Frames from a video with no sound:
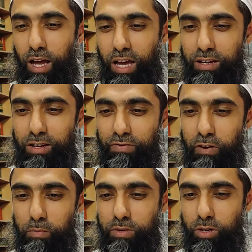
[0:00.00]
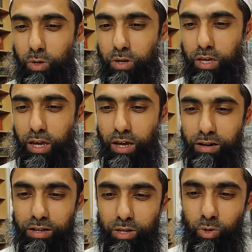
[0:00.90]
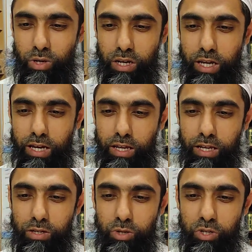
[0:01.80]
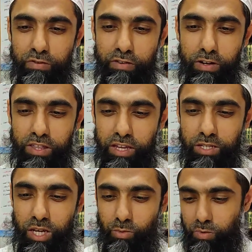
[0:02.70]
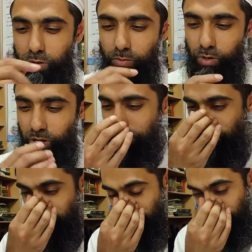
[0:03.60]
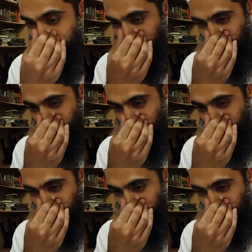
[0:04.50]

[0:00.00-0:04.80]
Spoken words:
And from, you know, here you can get into different things that we will come on to today,